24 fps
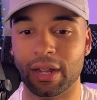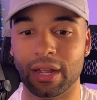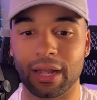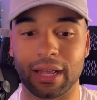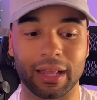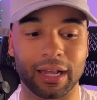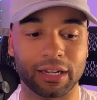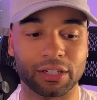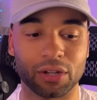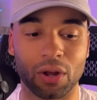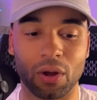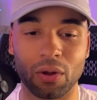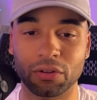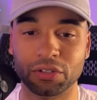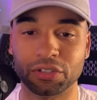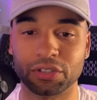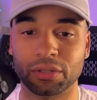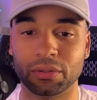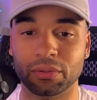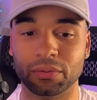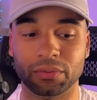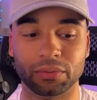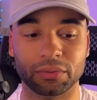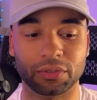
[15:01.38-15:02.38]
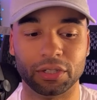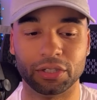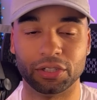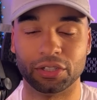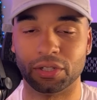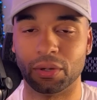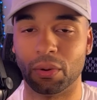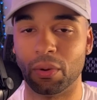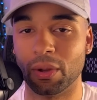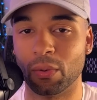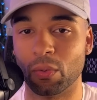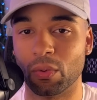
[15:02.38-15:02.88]
And that's also just
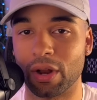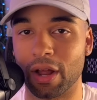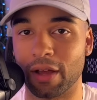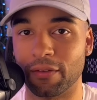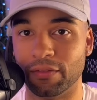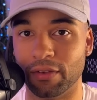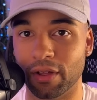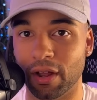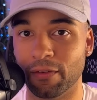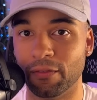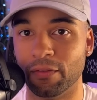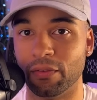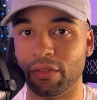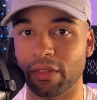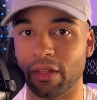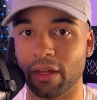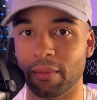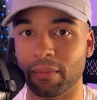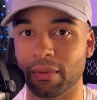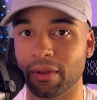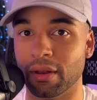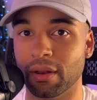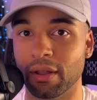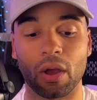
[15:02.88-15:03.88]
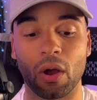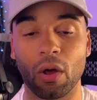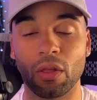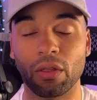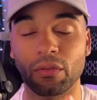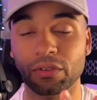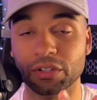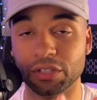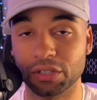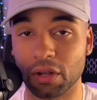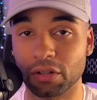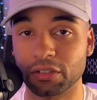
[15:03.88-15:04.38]
showing what I've done for them and all the
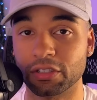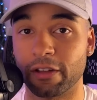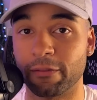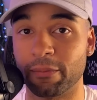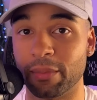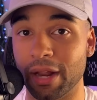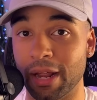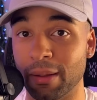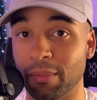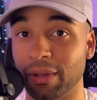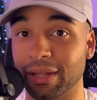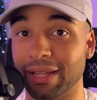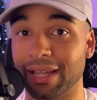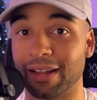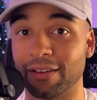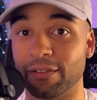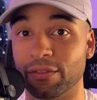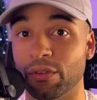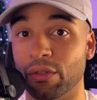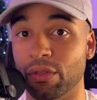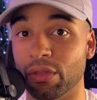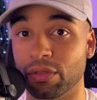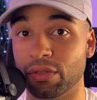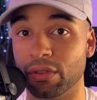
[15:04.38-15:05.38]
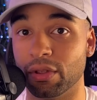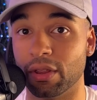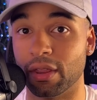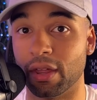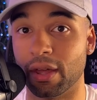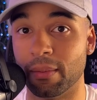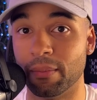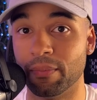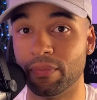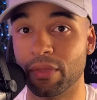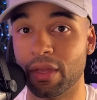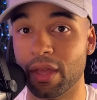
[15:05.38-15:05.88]
results I've been able to get to
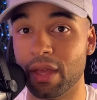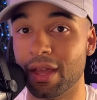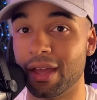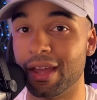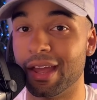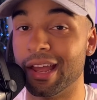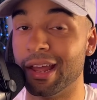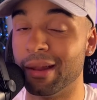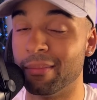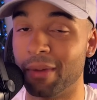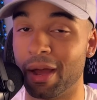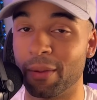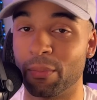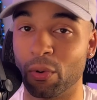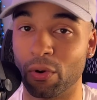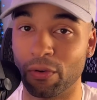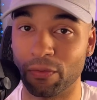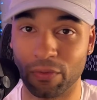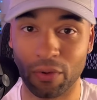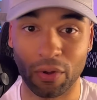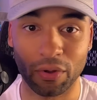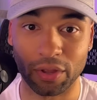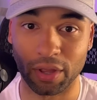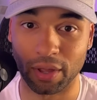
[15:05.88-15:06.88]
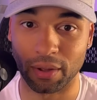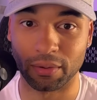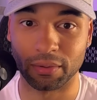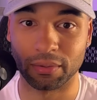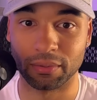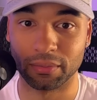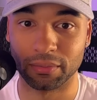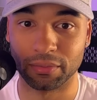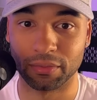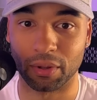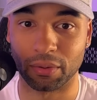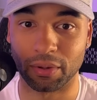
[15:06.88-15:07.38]
them in my portfolio.
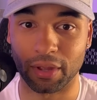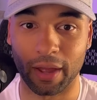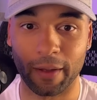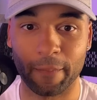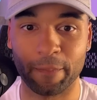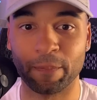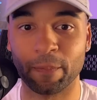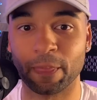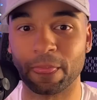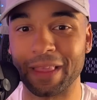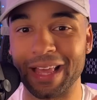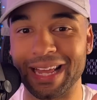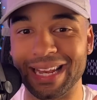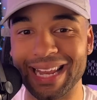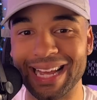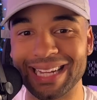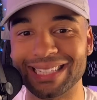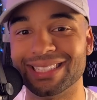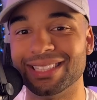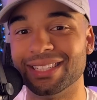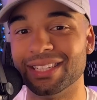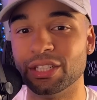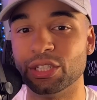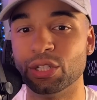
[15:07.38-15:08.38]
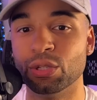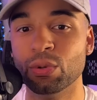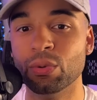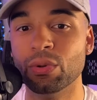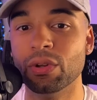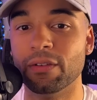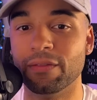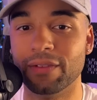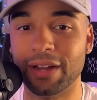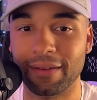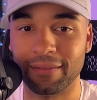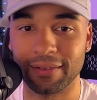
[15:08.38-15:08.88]
Okay. Next is
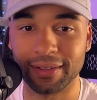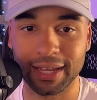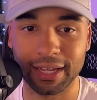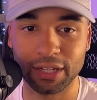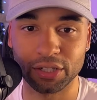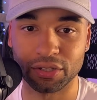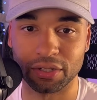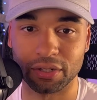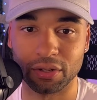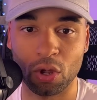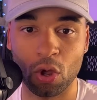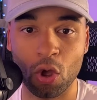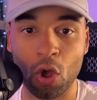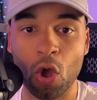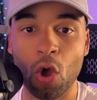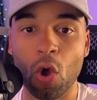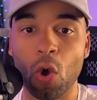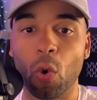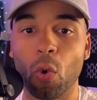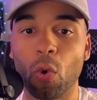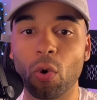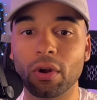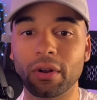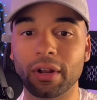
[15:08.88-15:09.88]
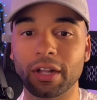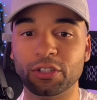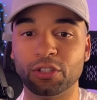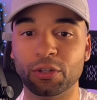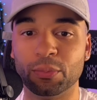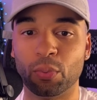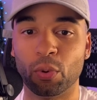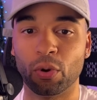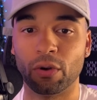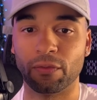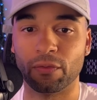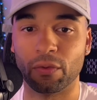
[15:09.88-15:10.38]
intuitive navigation. Organize your
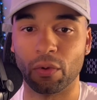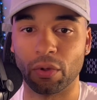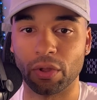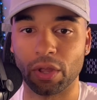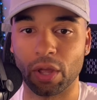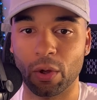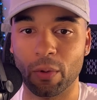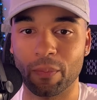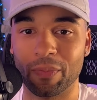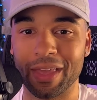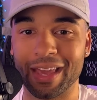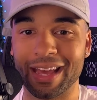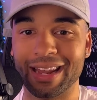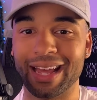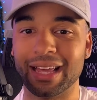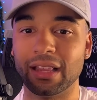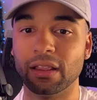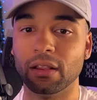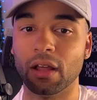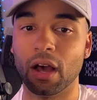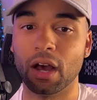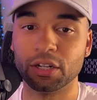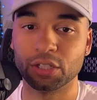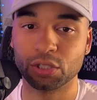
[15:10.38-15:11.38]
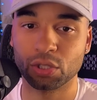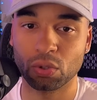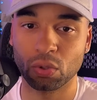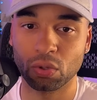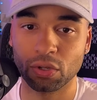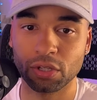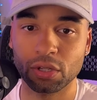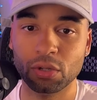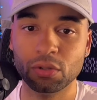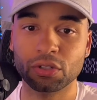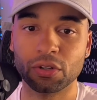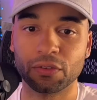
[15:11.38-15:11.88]
portfolio in a logical,
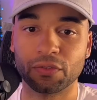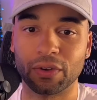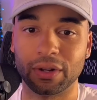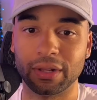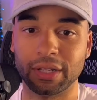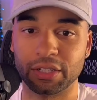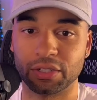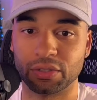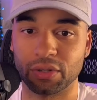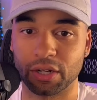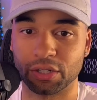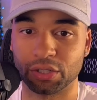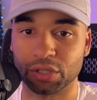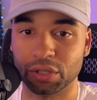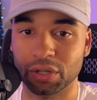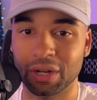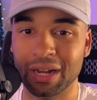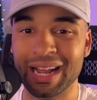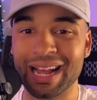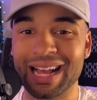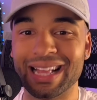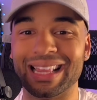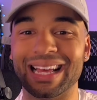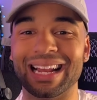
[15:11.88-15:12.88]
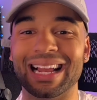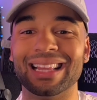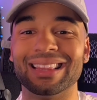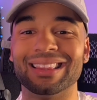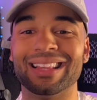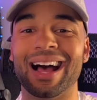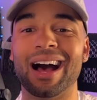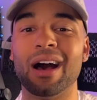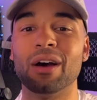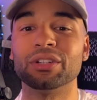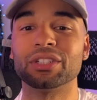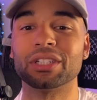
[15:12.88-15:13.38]
user-friendly structure that
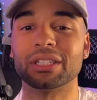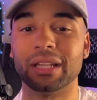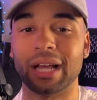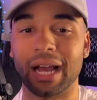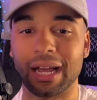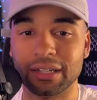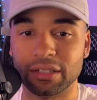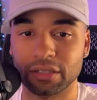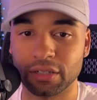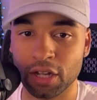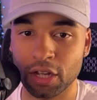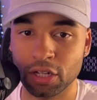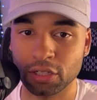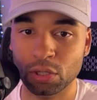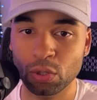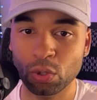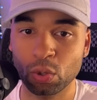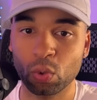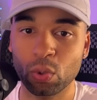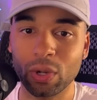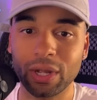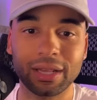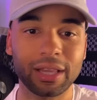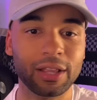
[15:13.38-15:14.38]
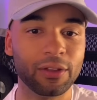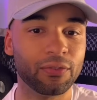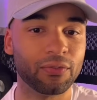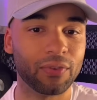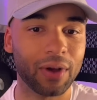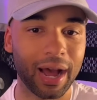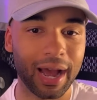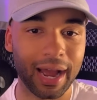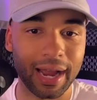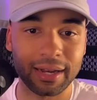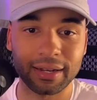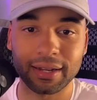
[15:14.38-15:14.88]
allows clients to quickly
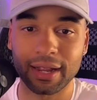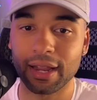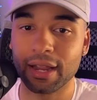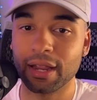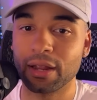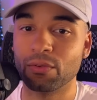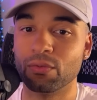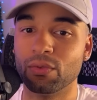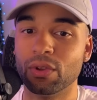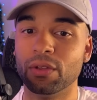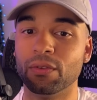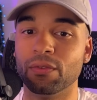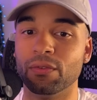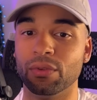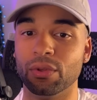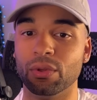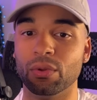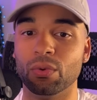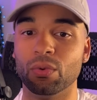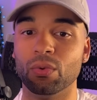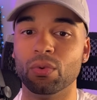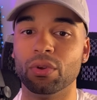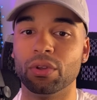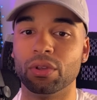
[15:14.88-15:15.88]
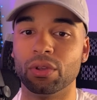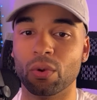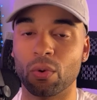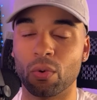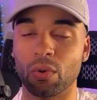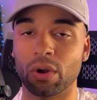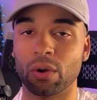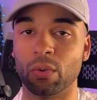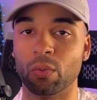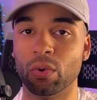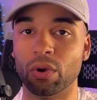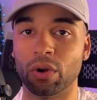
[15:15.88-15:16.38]
find and review
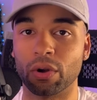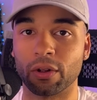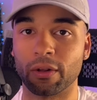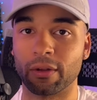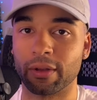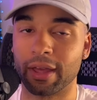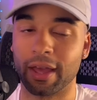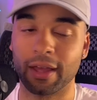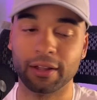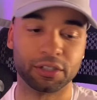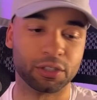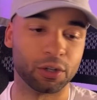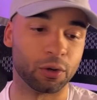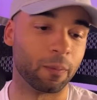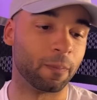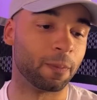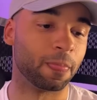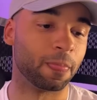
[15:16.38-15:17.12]
your work. Okay. So